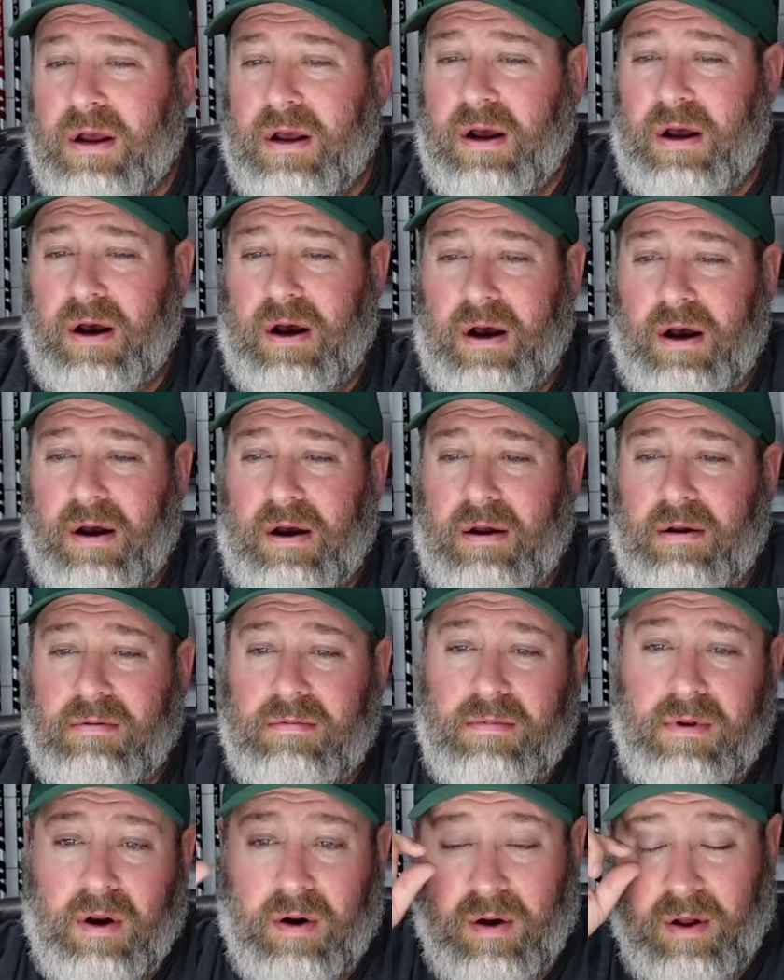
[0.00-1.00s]
a
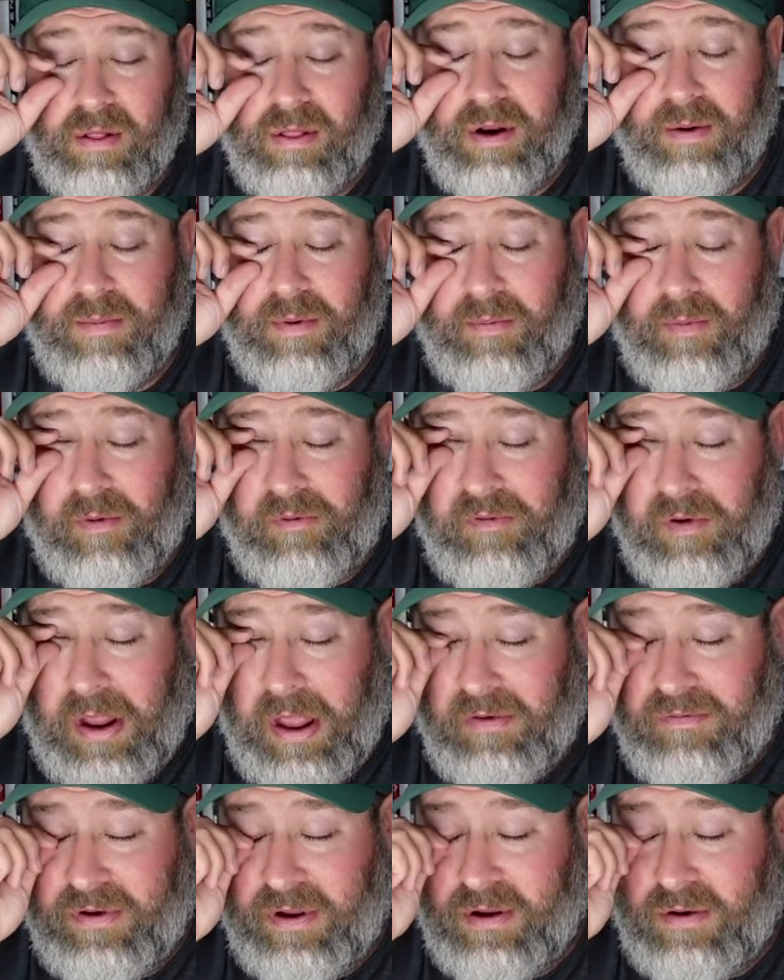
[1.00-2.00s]
little bit more
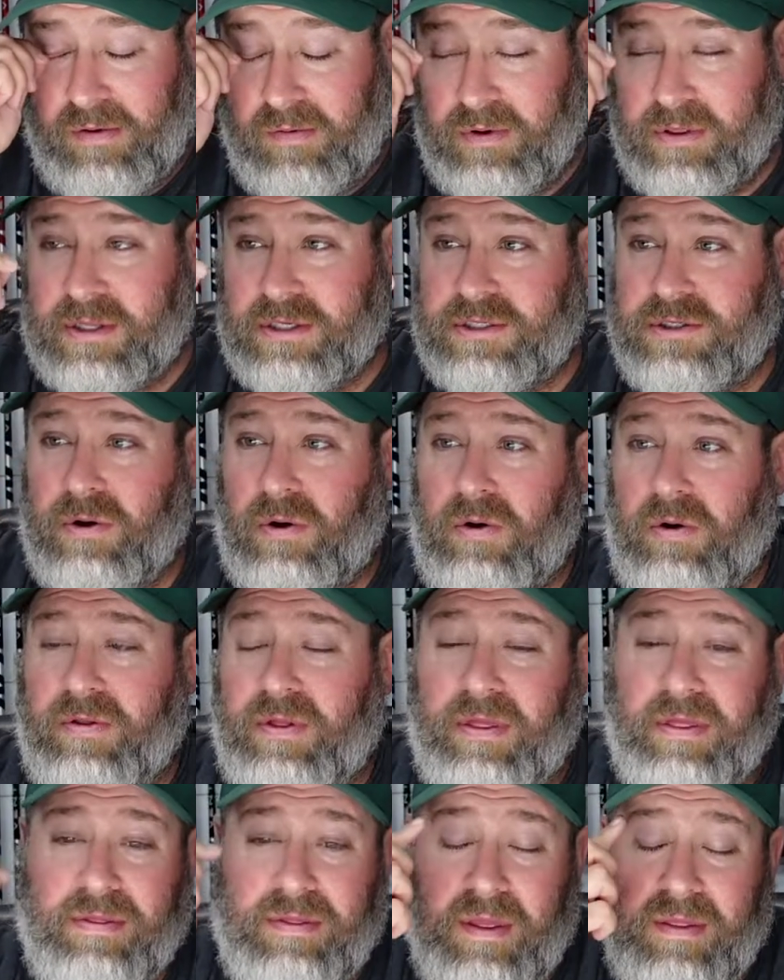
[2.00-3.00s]
forgiving with the sole
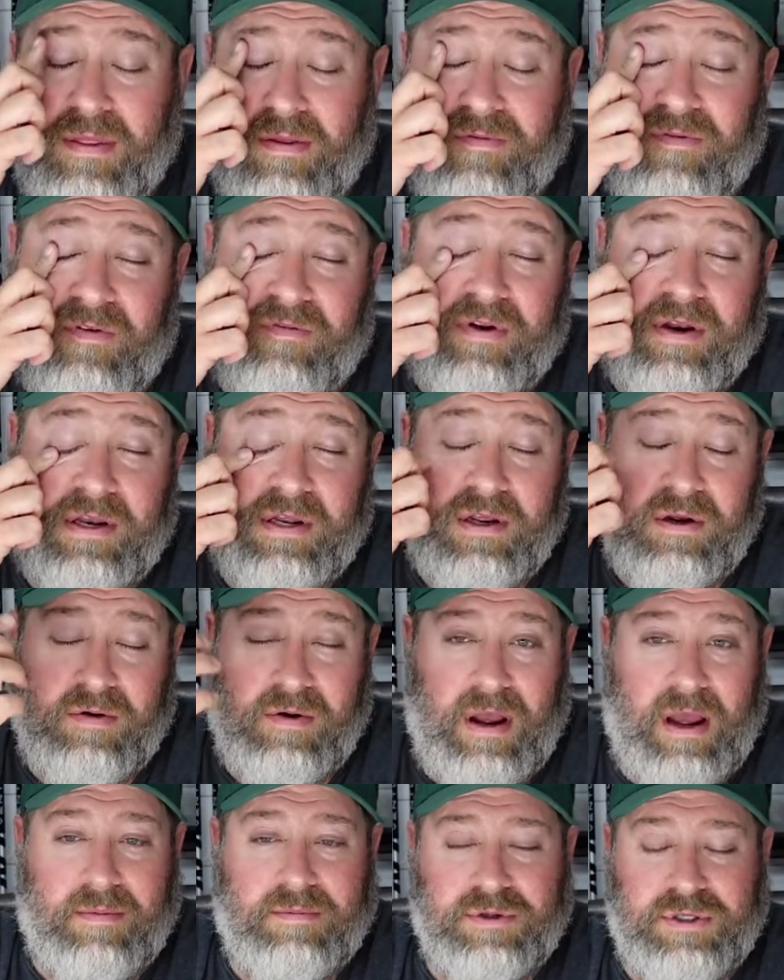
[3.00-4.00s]
than the
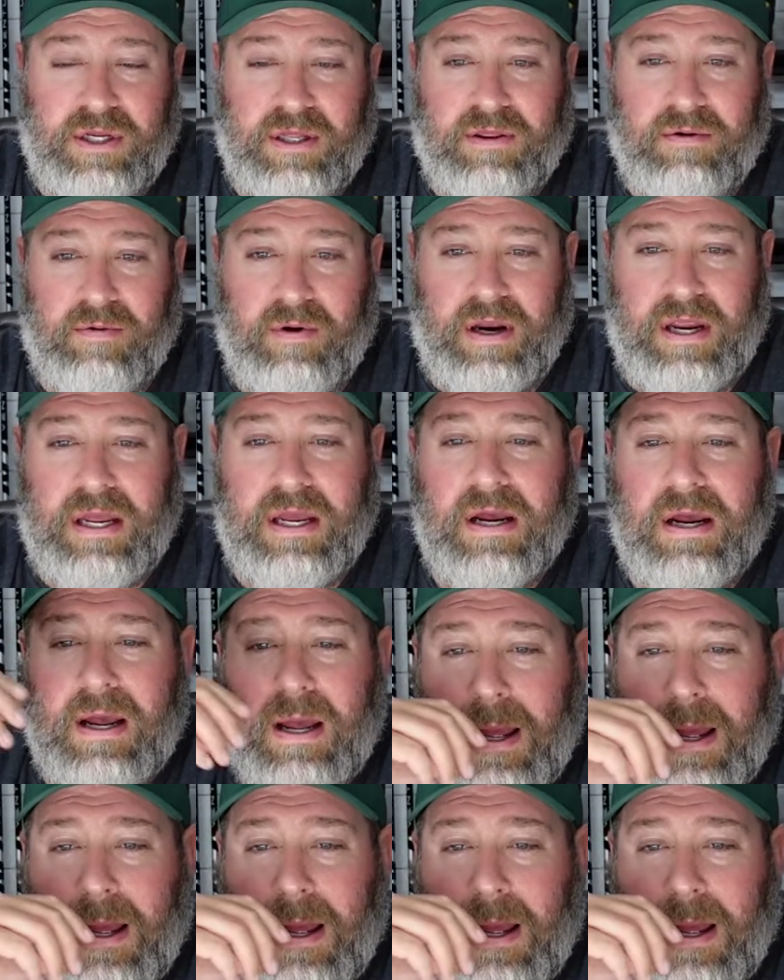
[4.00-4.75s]
52 MG3.